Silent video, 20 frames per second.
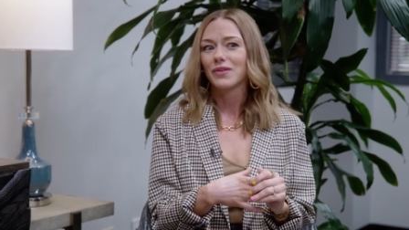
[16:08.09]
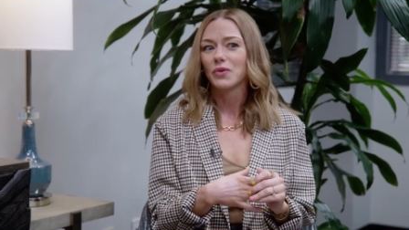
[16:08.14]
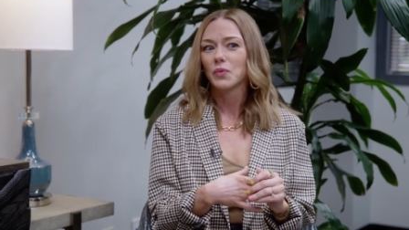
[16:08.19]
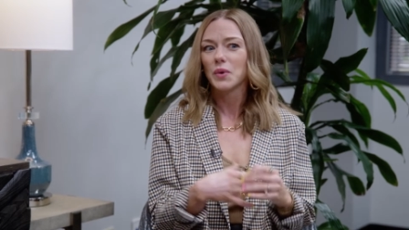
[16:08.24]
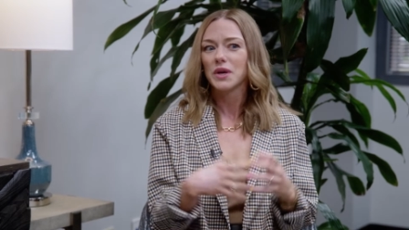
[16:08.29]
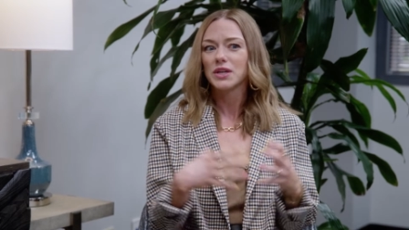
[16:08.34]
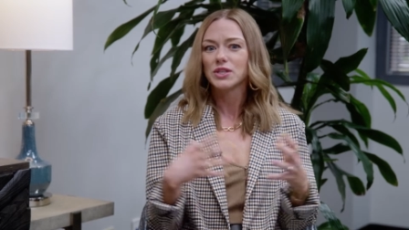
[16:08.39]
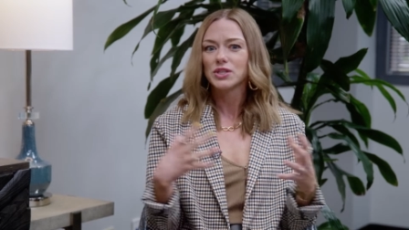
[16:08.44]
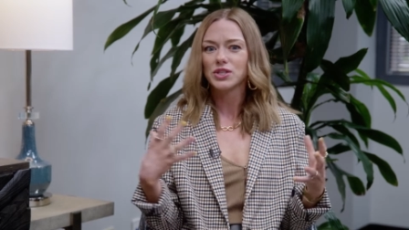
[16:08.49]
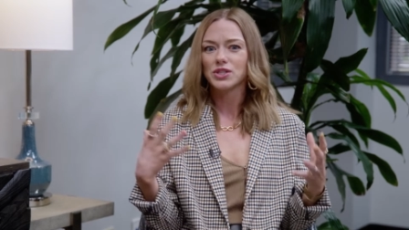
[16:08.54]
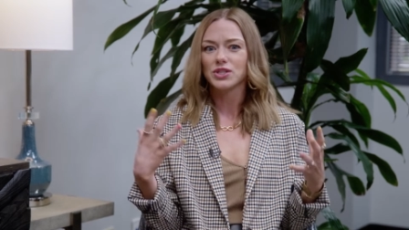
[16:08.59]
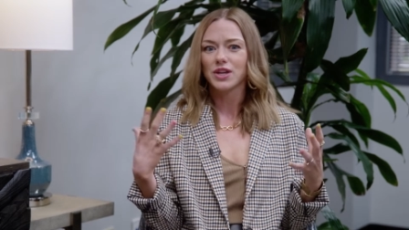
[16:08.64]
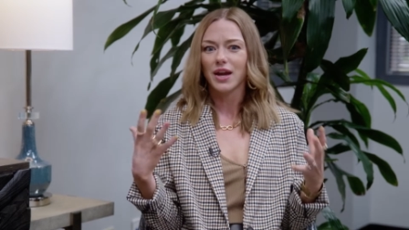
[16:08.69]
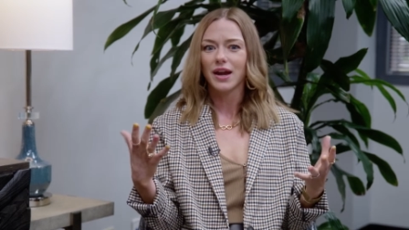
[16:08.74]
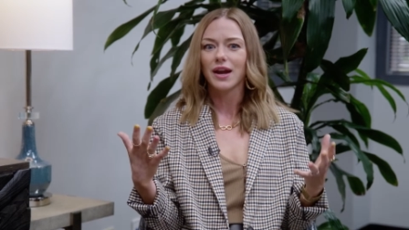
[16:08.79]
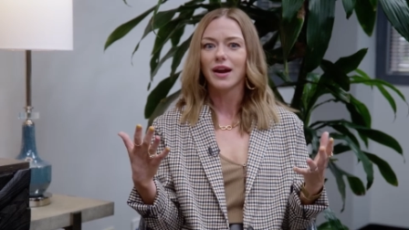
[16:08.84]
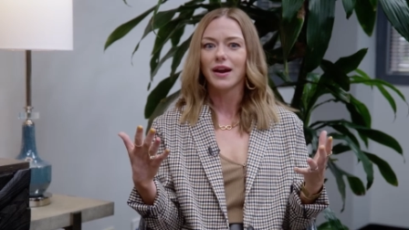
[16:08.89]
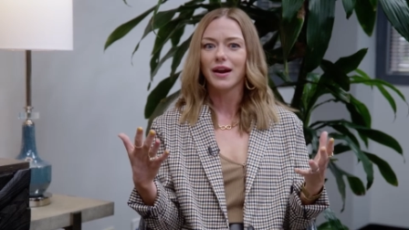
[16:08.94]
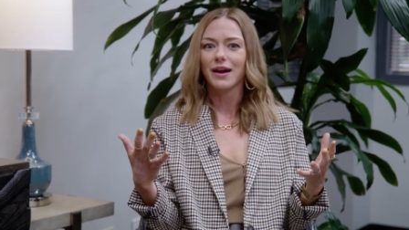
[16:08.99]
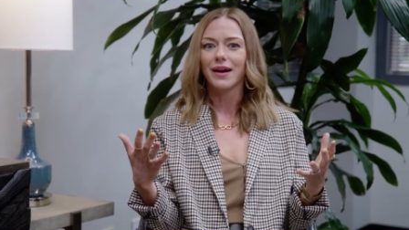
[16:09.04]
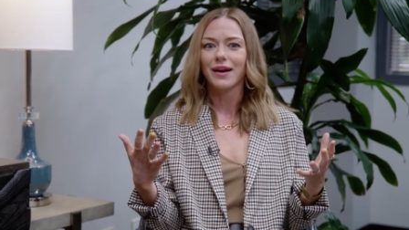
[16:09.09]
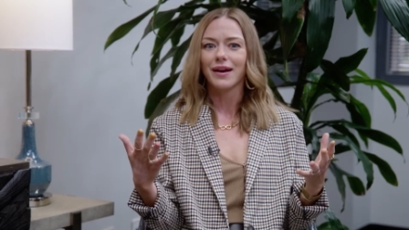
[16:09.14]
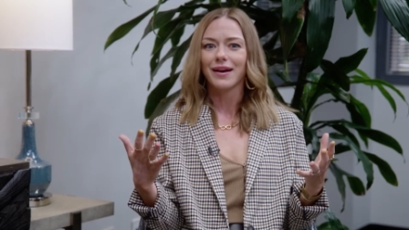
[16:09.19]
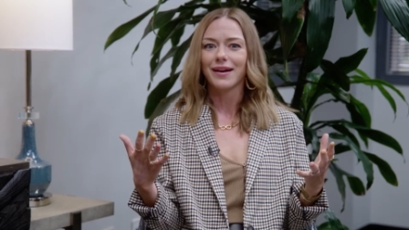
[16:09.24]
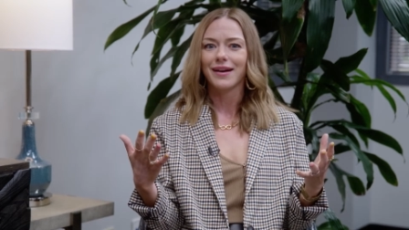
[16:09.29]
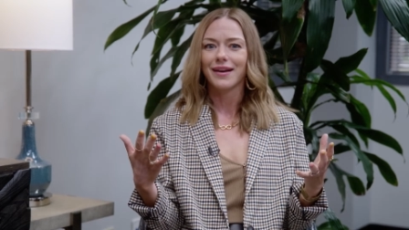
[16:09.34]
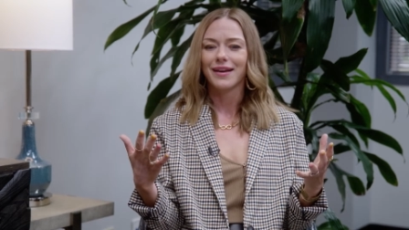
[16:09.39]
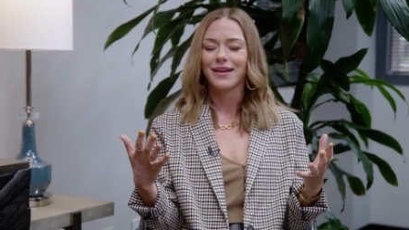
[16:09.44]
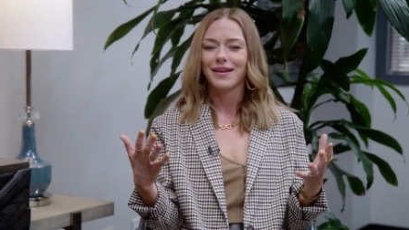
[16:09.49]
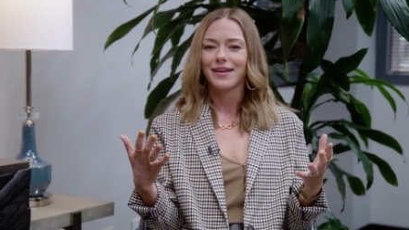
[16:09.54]
we share
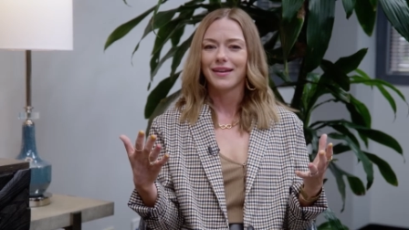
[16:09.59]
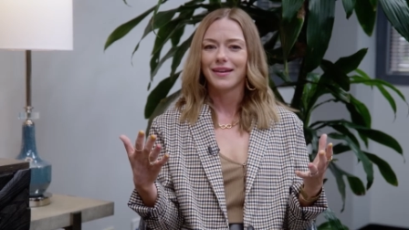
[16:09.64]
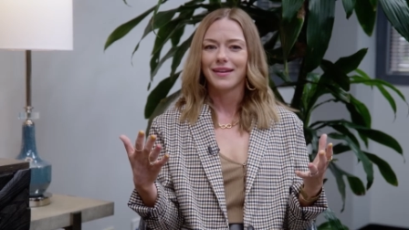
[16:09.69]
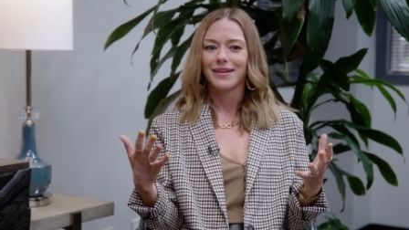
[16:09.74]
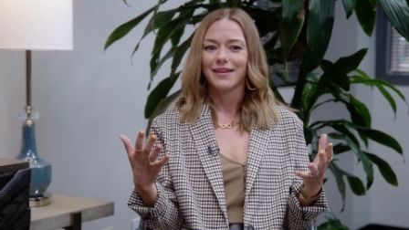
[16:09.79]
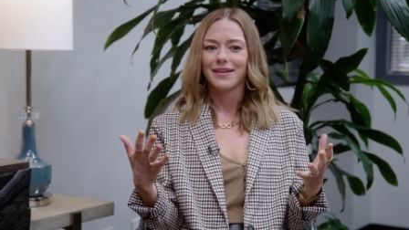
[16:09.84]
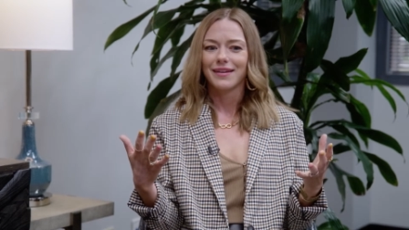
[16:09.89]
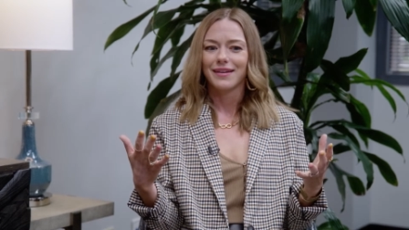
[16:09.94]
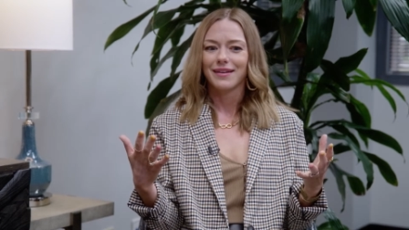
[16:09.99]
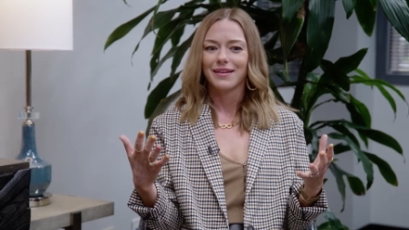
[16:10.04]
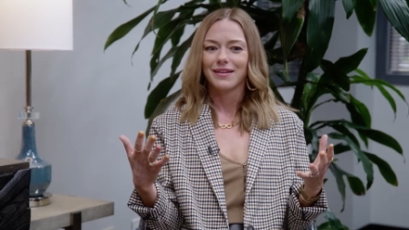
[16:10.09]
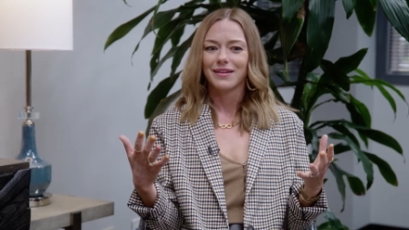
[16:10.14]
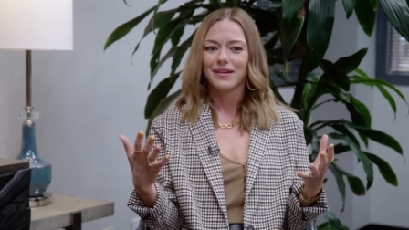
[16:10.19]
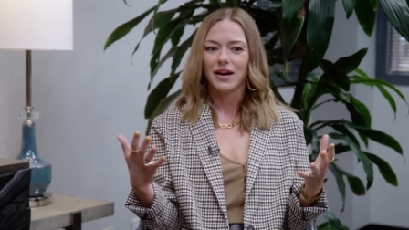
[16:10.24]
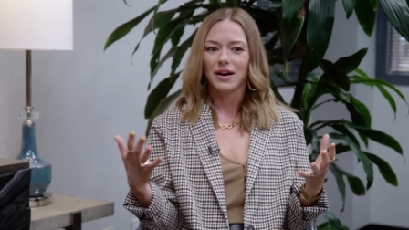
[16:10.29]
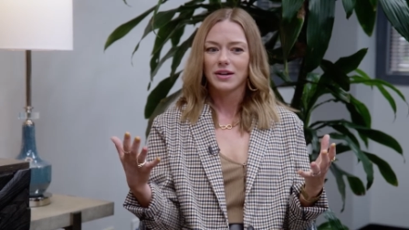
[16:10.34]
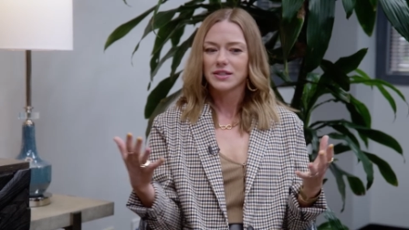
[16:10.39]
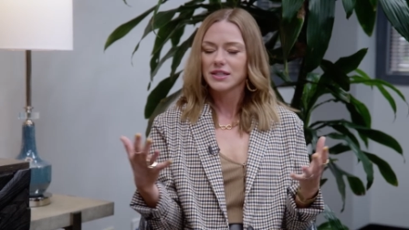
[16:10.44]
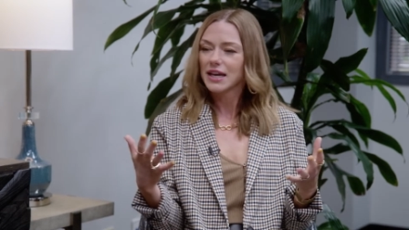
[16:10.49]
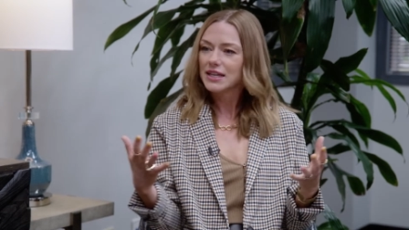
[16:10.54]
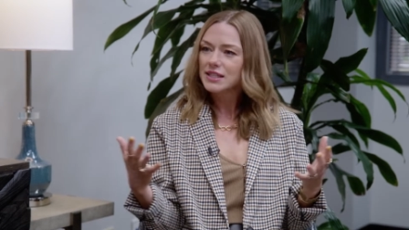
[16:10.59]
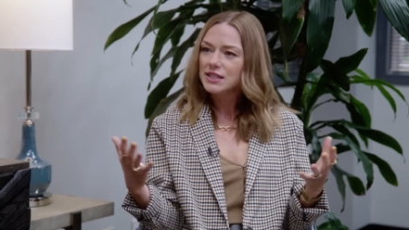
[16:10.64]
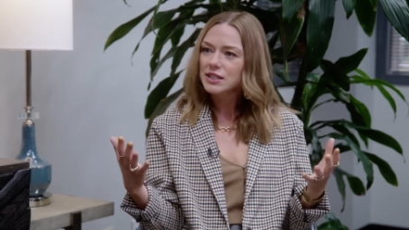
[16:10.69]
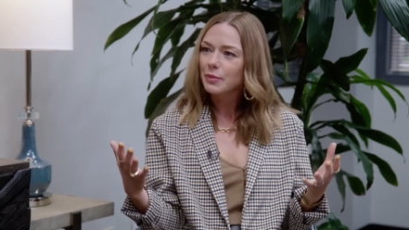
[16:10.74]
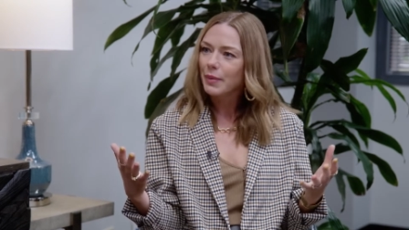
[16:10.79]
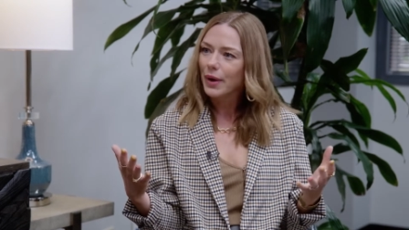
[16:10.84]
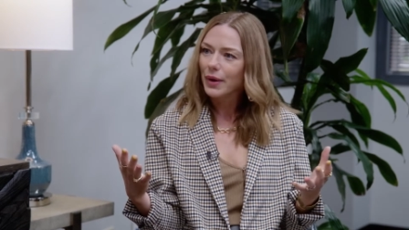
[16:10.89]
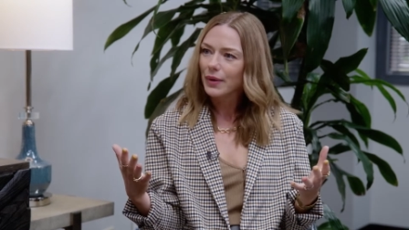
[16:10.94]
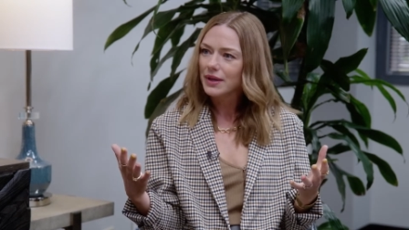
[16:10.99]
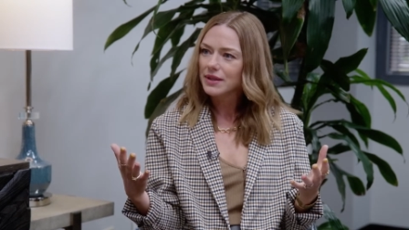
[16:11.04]
our
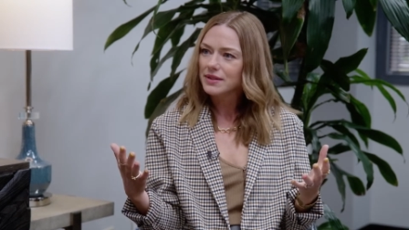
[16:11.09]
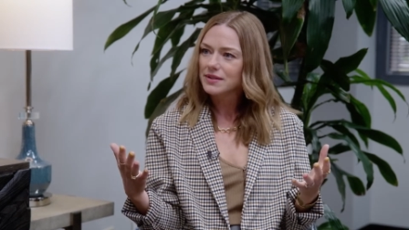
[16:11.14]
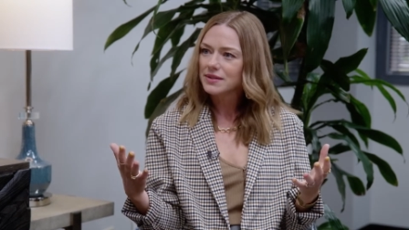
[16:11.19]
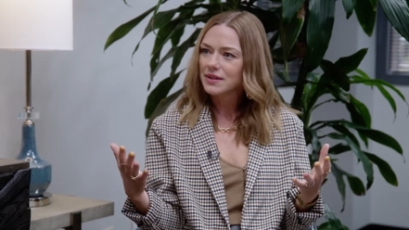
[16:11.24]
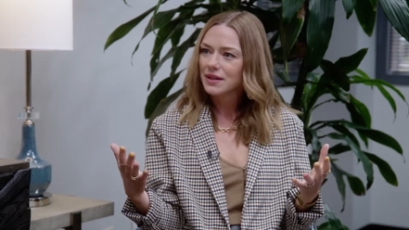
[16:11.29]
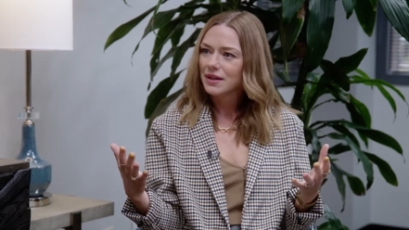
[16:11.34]
testimonies.